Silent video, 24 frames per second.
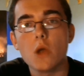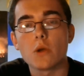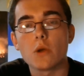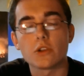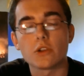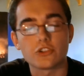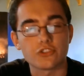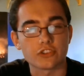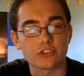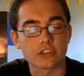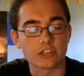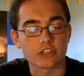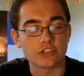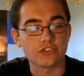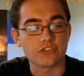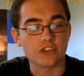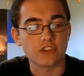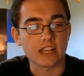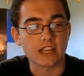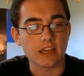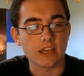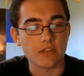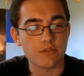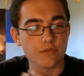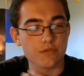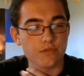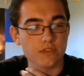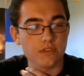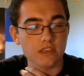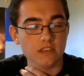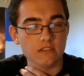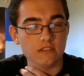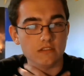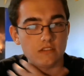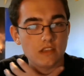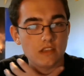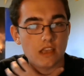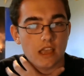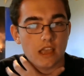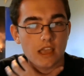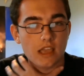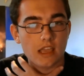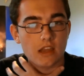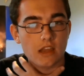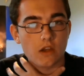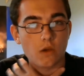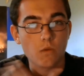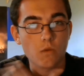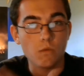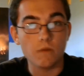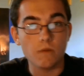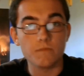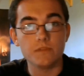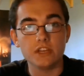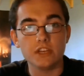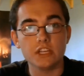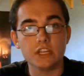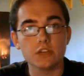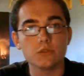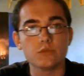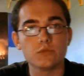we're going to try and get through these in one video.